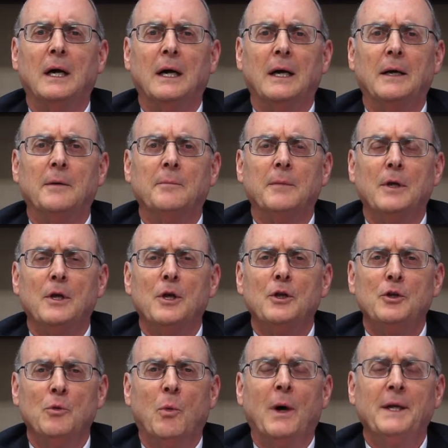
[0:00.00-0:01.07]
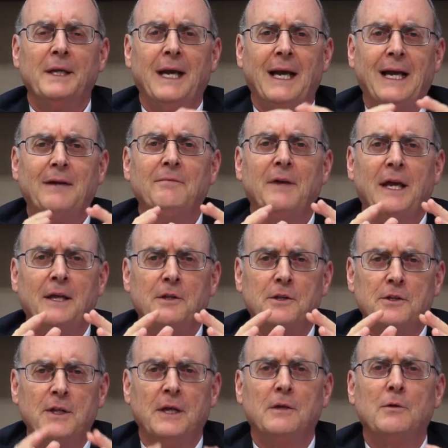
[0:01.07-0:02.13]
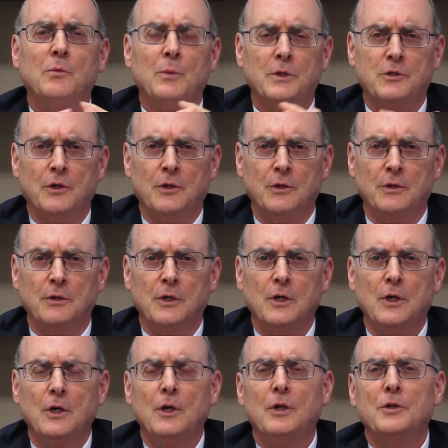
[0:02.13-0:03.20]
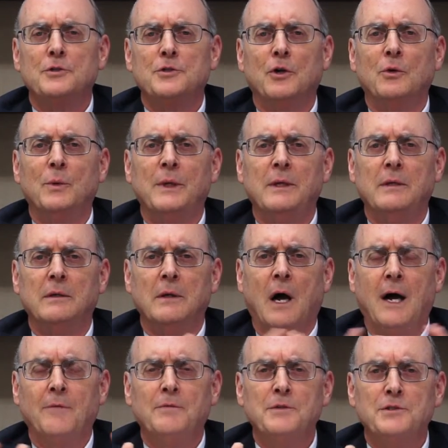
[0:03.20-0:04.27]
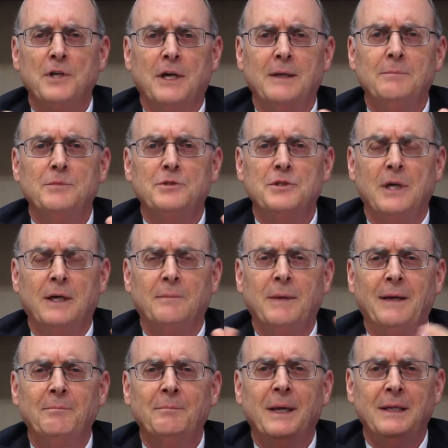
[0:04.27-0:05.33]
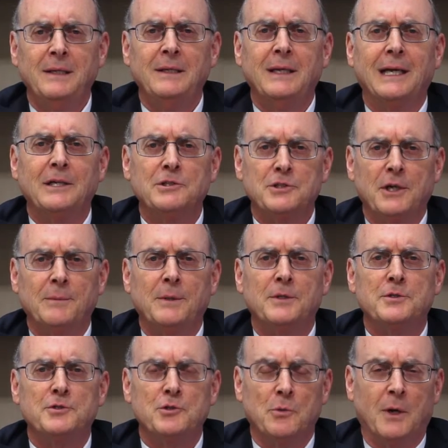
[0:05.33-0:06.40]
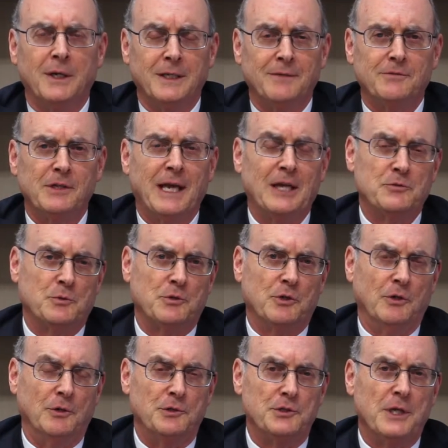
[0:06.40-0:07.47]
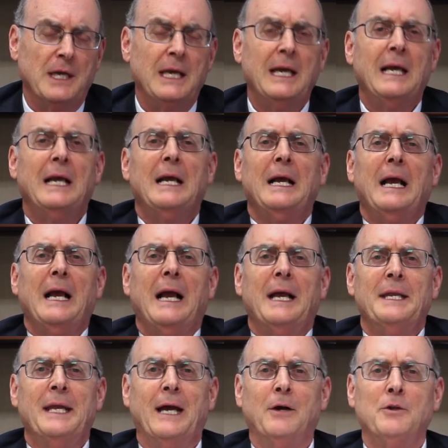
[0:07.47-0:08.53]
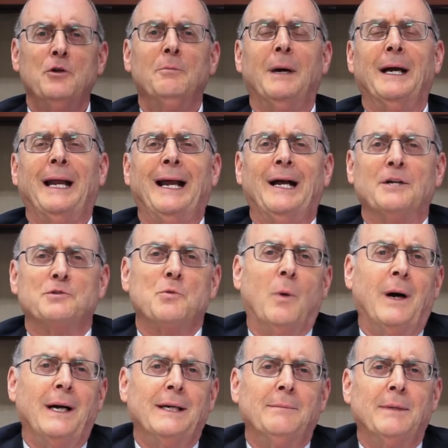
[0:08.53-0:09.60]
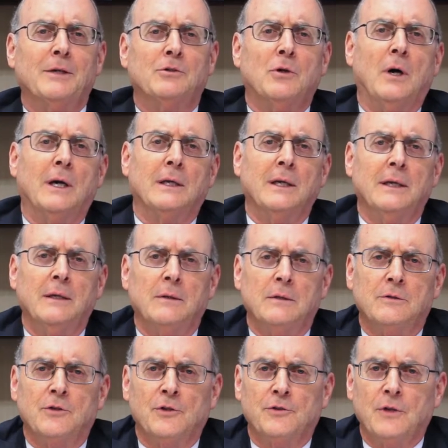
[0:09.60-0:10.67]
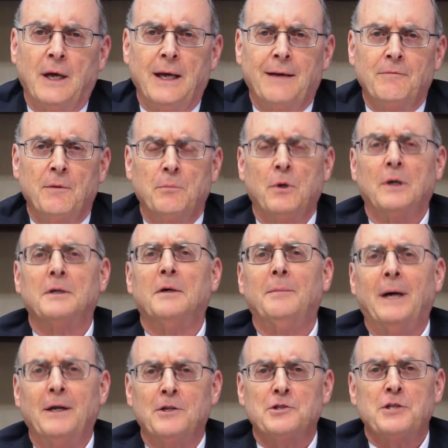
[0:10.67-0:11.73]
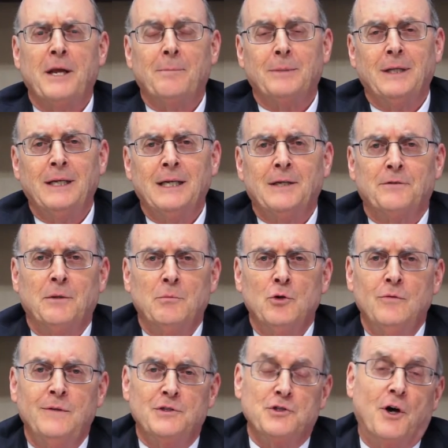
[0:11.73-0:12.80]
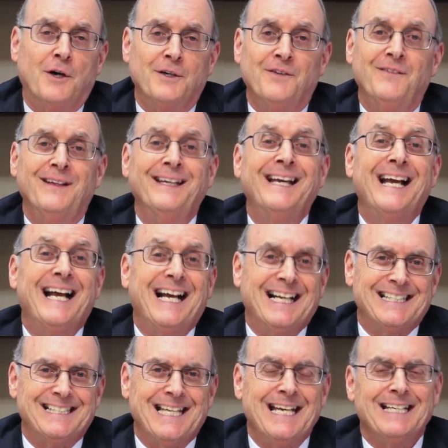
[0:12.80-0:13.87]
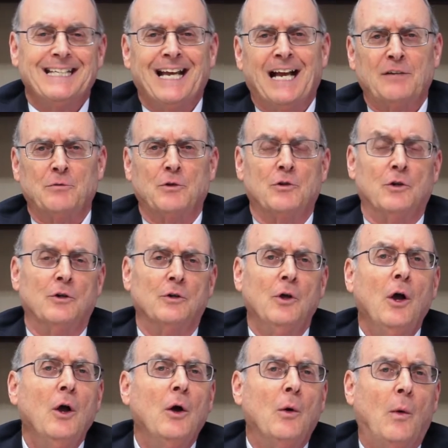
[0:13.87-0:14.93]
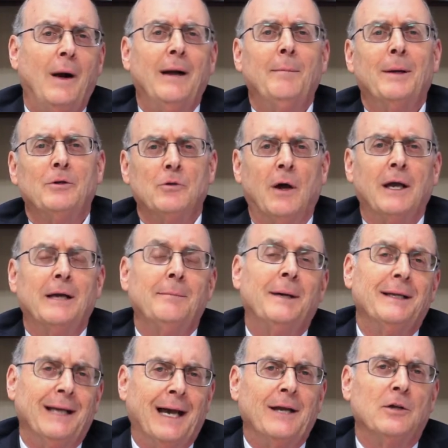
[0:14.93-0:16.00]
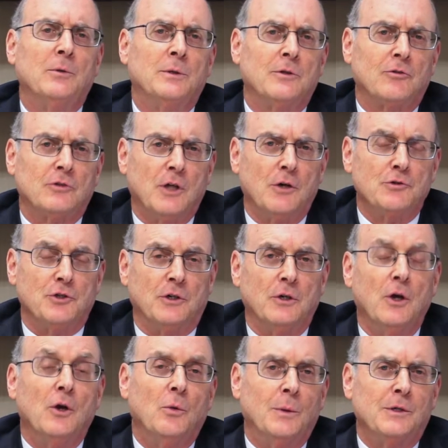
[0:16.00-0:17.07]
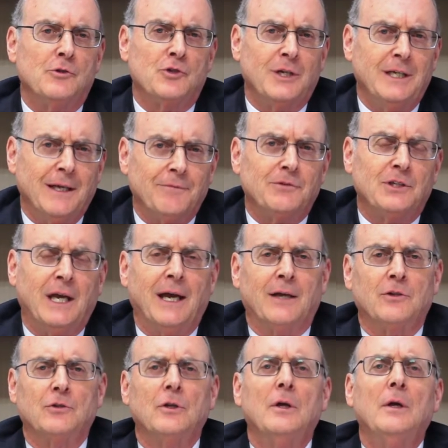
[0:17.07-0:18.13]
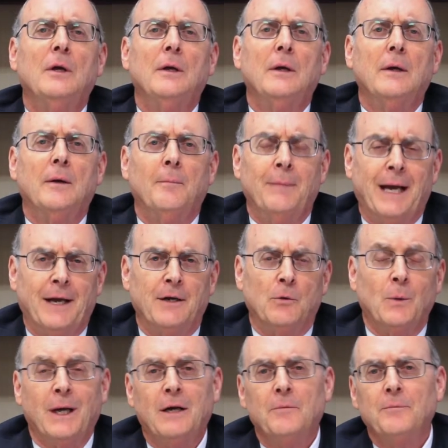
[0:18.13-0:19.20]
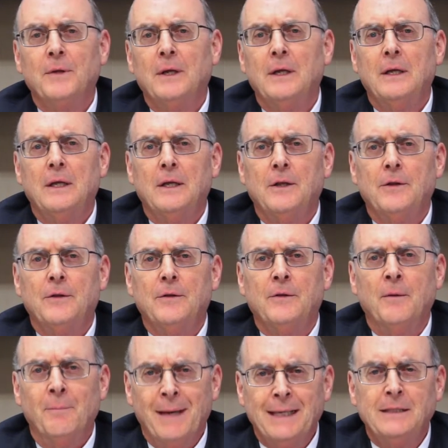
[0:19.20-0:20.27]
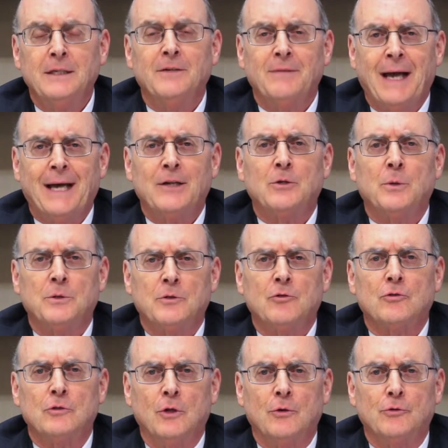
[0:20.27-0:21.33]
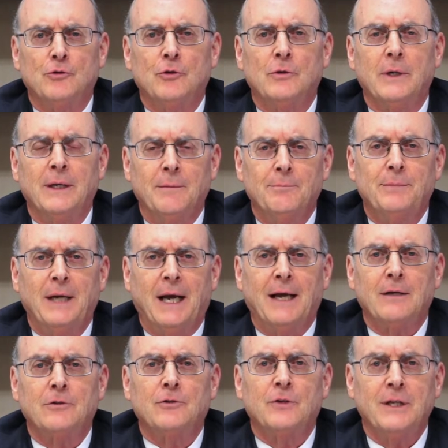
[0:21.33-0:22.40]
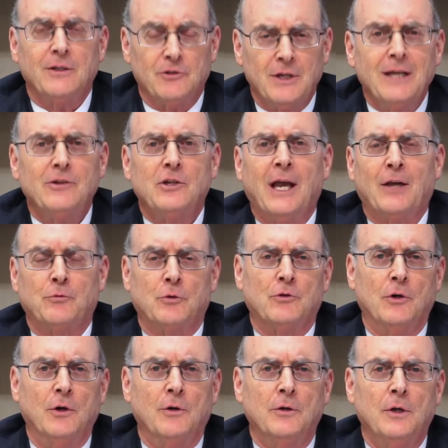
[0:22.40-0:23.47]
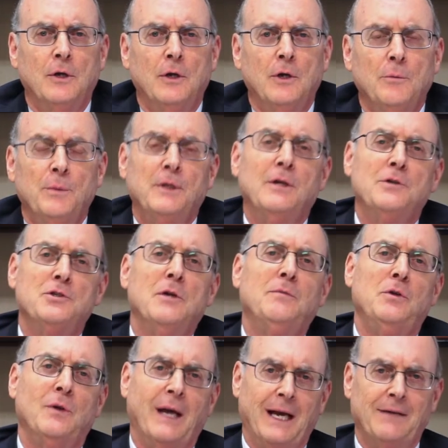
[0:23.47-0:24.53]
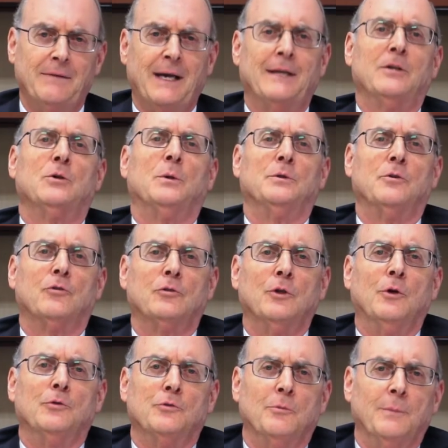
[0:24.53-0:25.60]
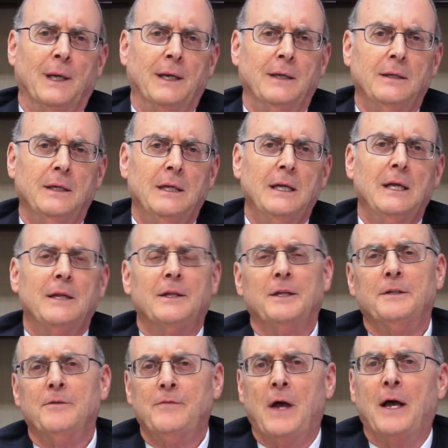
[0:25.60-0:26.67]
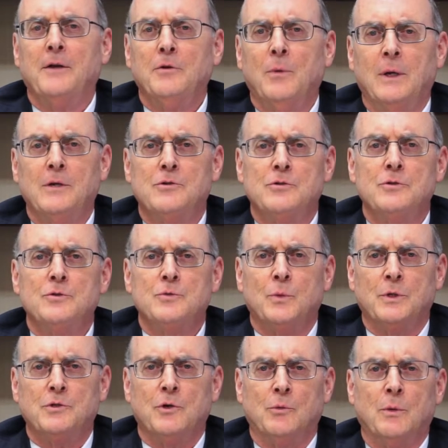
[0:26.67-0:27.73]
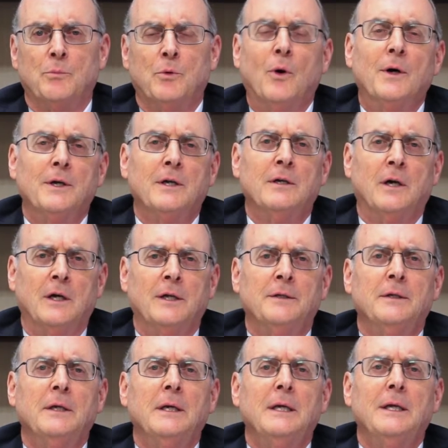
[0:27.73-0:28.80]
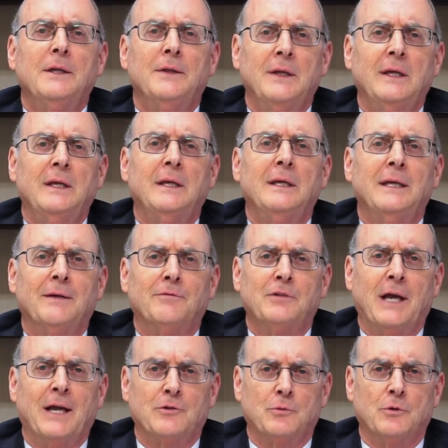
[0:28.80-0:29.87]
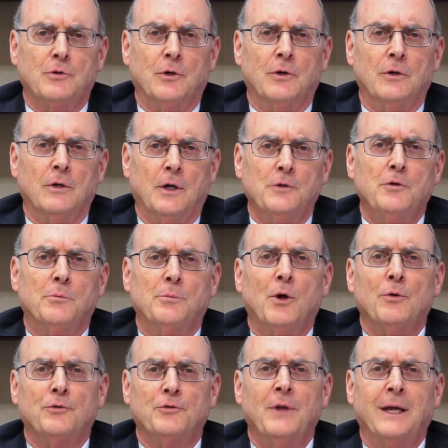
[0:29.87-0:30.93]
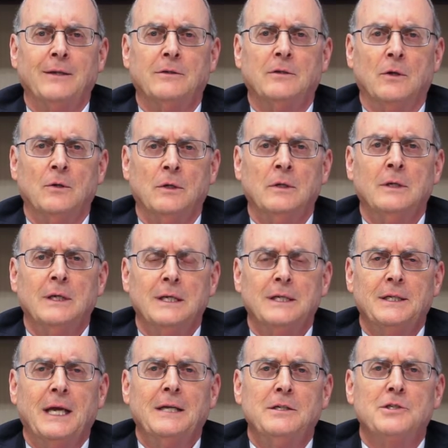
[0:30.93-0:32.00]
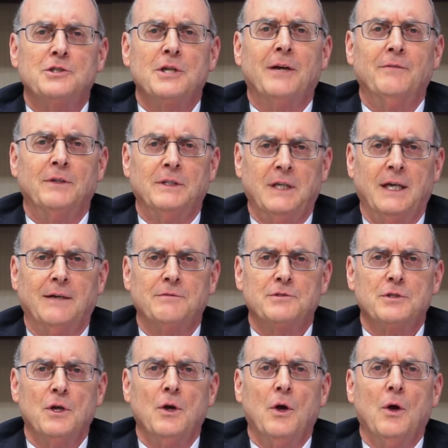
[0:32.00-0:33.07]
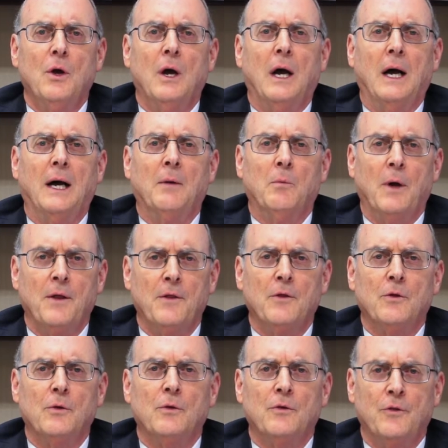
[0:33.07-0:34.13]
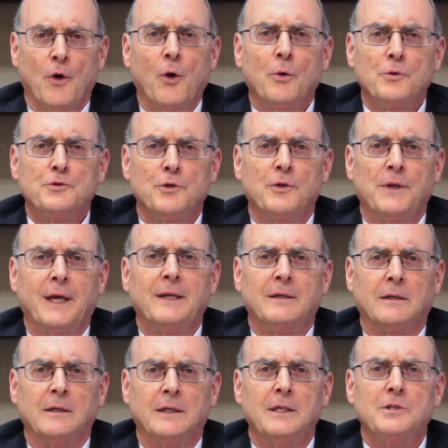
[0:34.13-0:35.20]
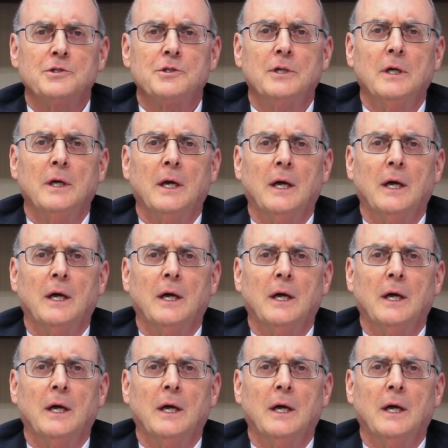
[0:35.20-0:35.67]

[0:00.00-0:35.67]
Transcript: You want to have a thick return. So we oftentimes have many exhibits to our gift tax returns. Now, you might ask, why am I talking, since I have the book about estate planning at the movies, Art of the Estate Tax Return, why am I talking about adequate disclosure, which is a gift tax matter? Well, the making of adequate disclosure impacts the estate tax return. Because if you have adequate disclosure made, then the valuations which are reported on the gift tax return, on your post-1997 gifts, those are then at least